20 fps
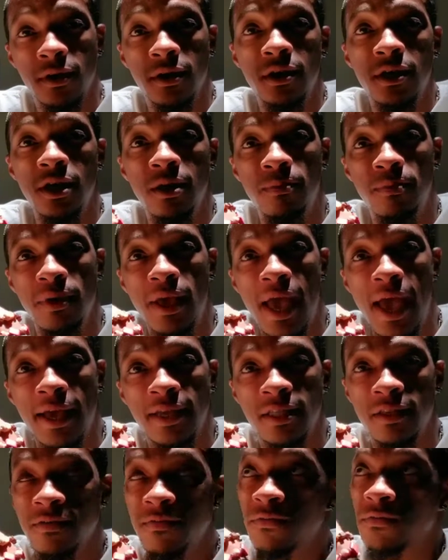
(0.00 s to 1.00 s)
Keep
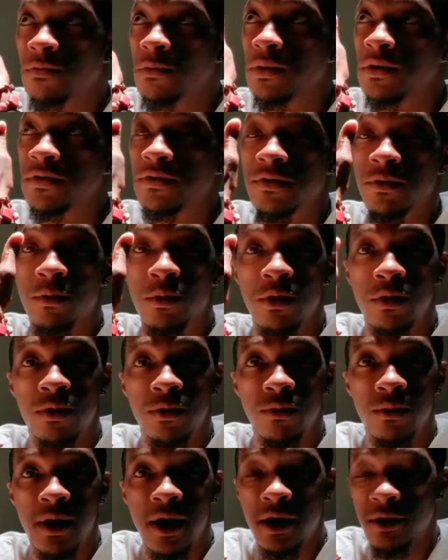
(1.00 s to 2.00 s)
active with the world
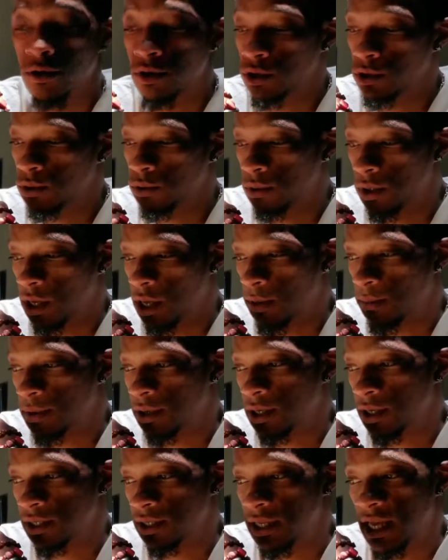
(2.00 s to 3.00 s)
around you,
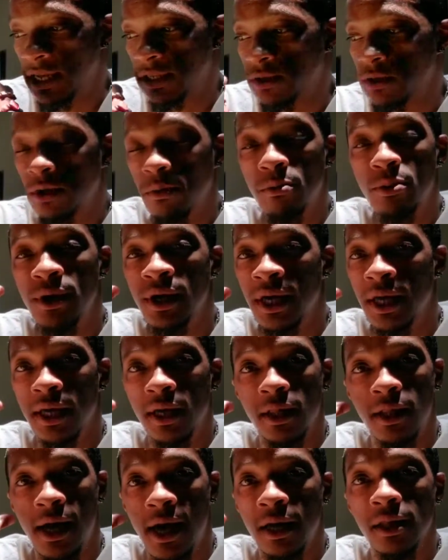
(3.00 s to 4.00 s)
because that's going to bring in a
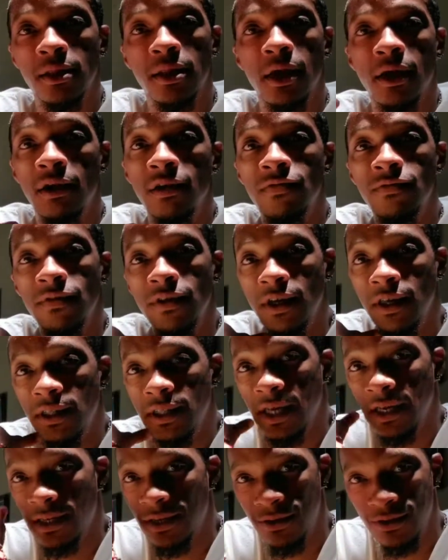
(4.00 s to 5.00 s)
lot of love that you